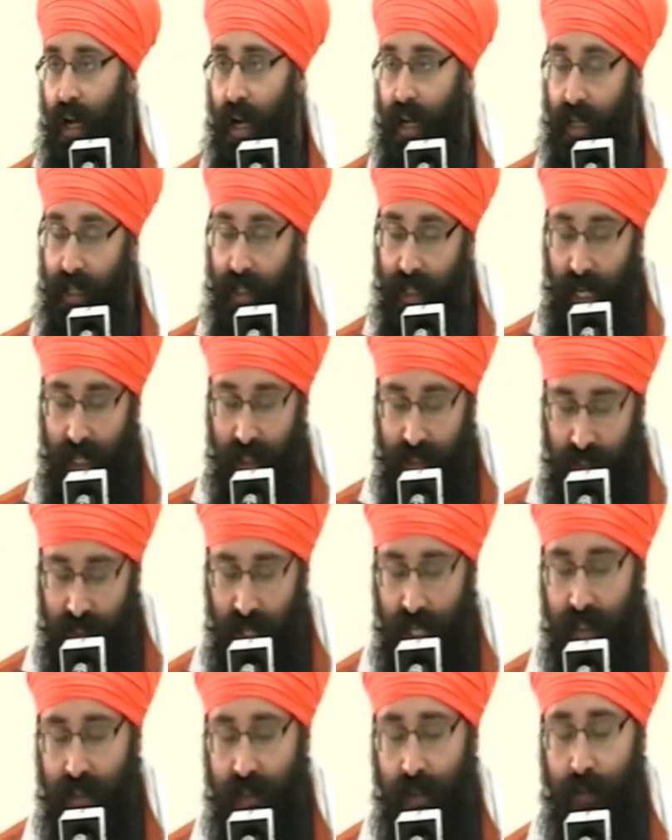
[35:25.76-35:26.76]
And in that
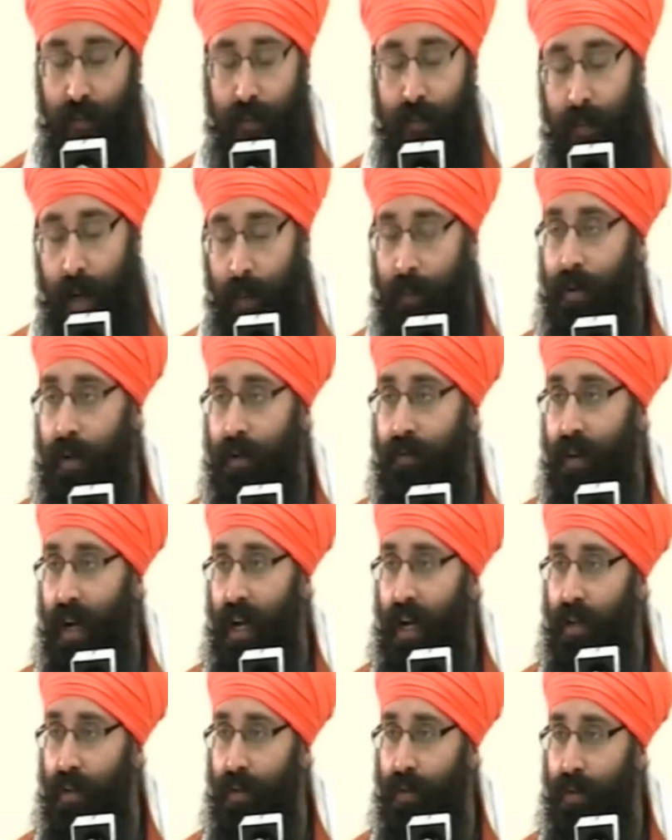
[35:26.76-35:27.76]
trance of remembering
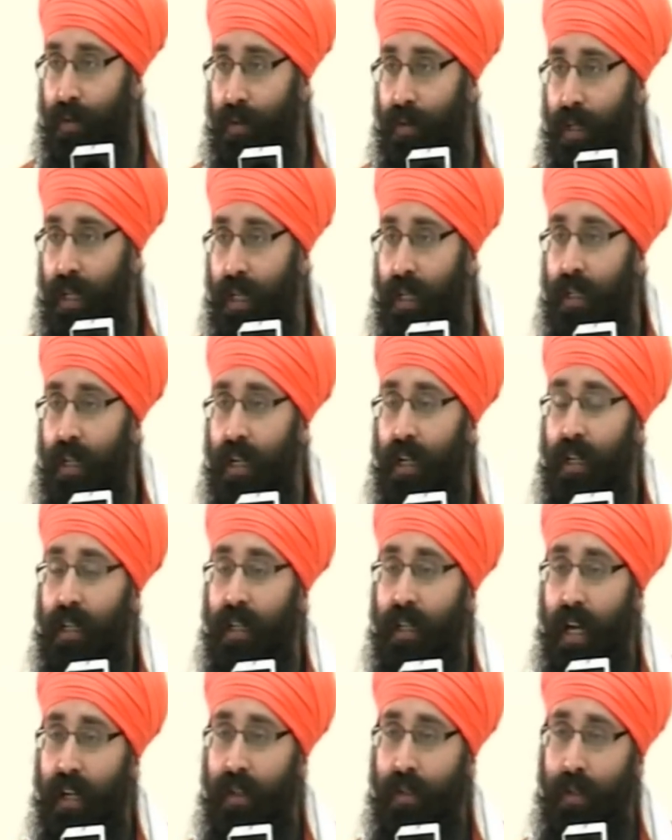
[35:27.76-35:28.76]
Vaheguru, he
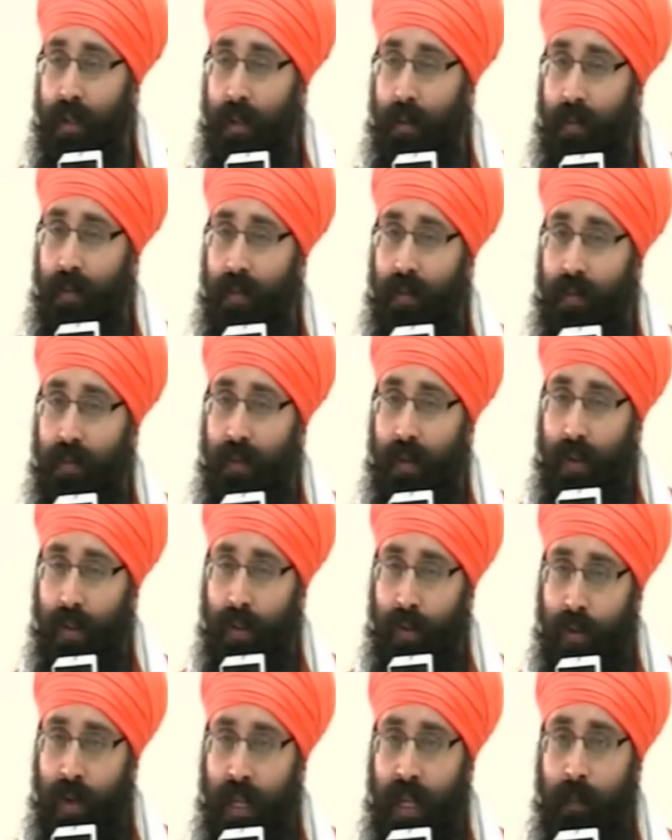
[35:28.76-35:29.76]
didn't get up for
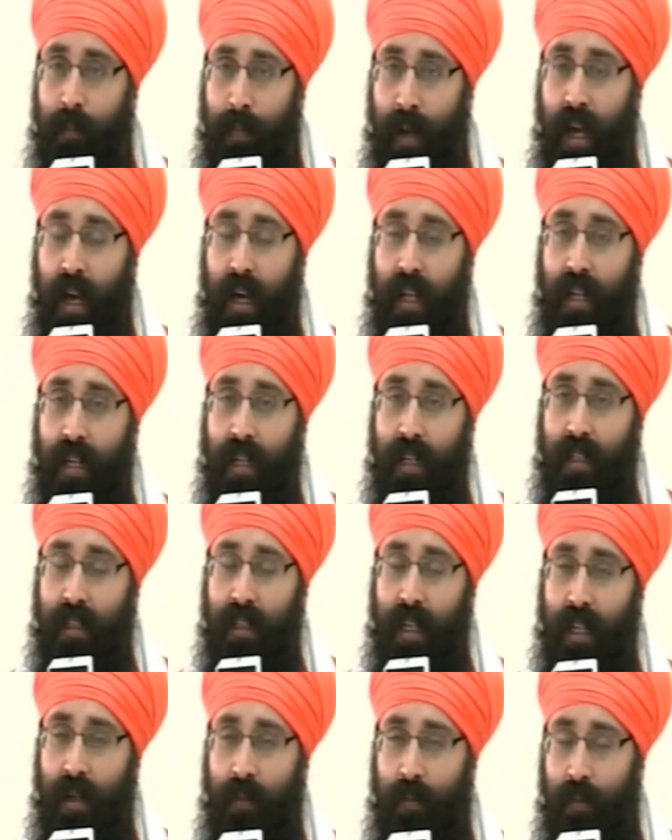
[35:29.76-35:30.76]
three pair.
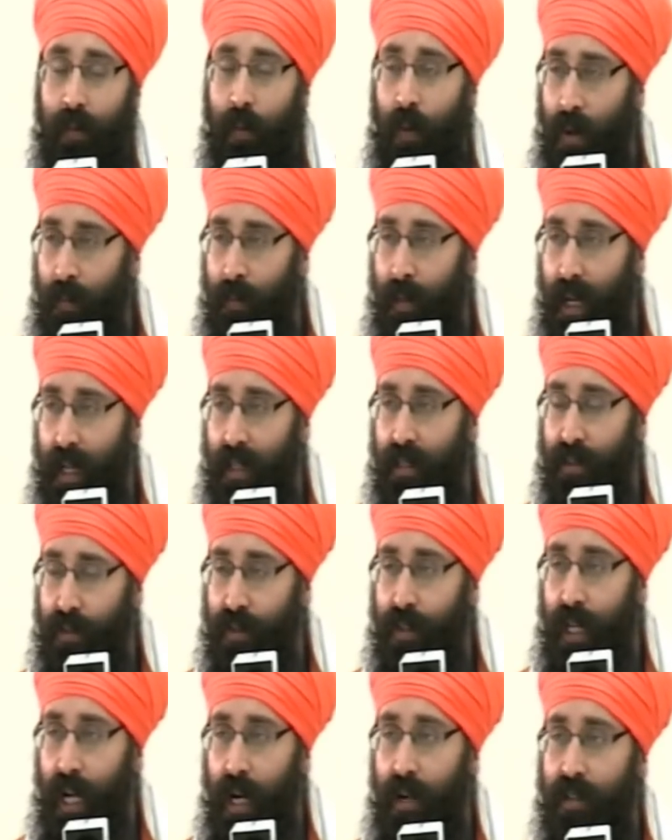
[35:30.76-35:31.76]
Then one pair is
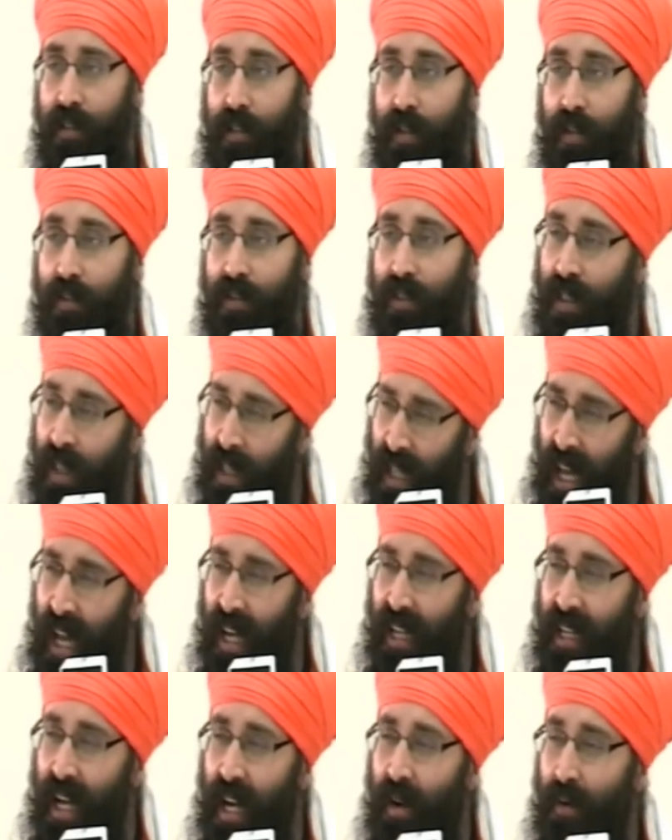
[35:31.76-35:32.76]
3 hours long, so
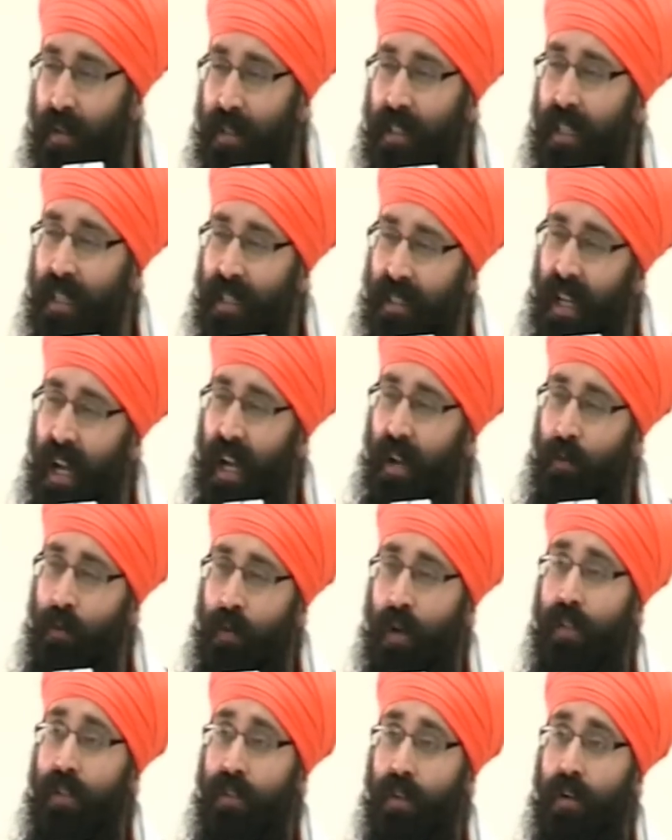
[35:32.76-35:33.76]
9 hours he sat in
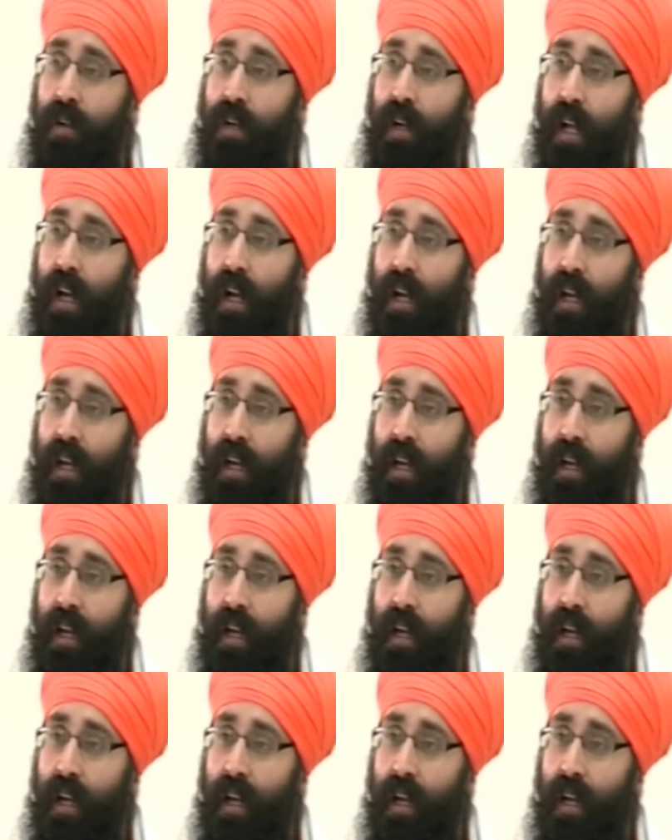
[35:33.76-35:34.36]
one chankara.